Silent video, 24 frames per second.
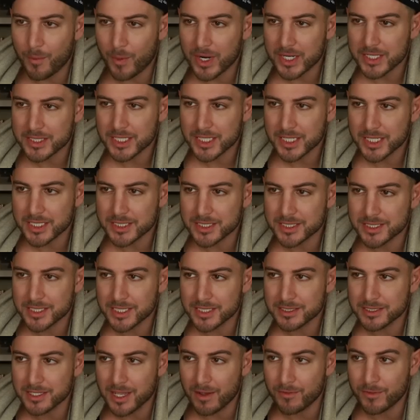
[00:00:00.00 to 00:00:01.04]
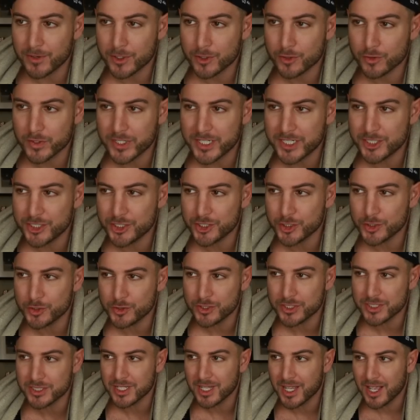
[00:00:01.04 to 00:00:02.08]
want it to consist of a green
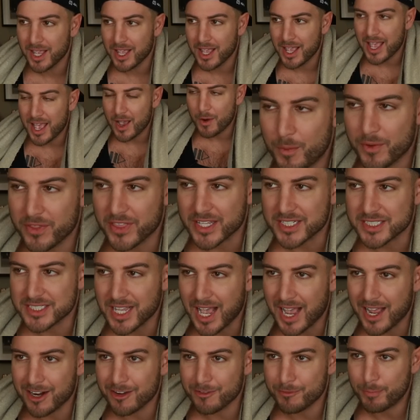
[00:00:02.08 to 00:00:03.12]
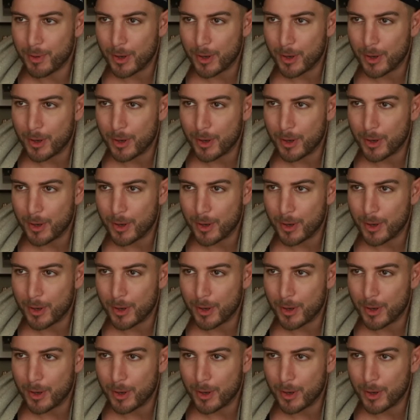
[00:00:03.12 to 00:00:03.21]
juice with a side of